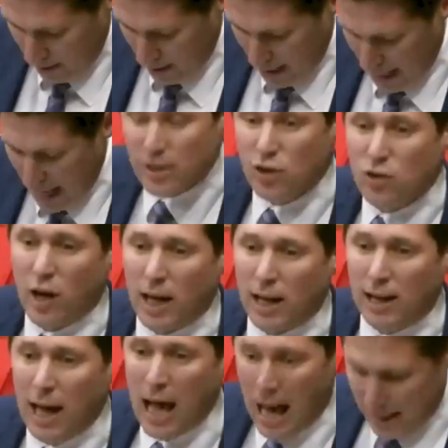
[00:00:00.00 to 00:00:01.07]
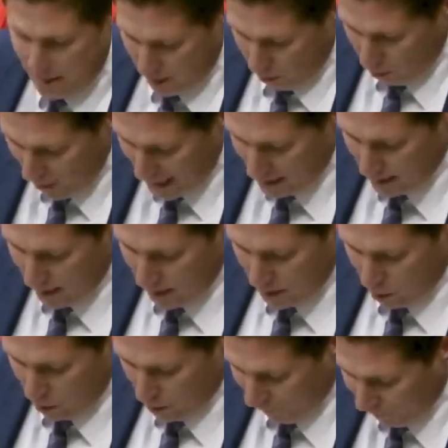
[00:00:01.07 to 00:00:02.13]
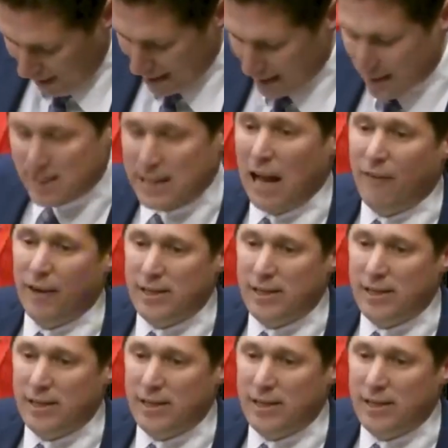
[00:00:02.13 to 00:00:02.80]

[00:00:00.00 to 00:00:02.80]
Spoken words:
Israel has the right to defend itself has